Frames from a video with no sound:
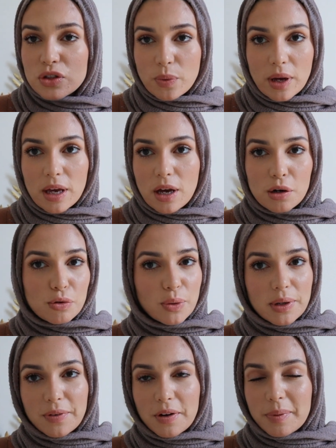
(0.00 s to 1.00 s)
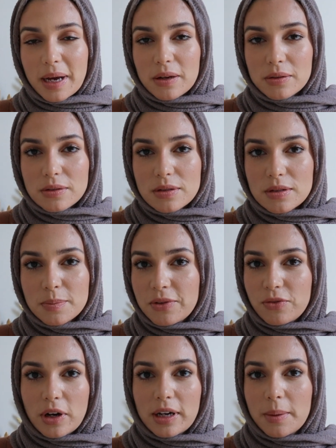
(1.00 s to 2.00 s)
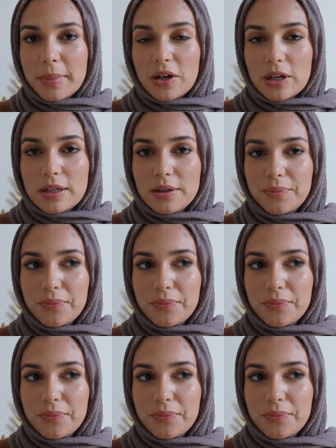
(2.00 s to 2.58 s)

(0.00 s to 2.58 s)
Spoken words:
to weigh 125 pounds before I got married.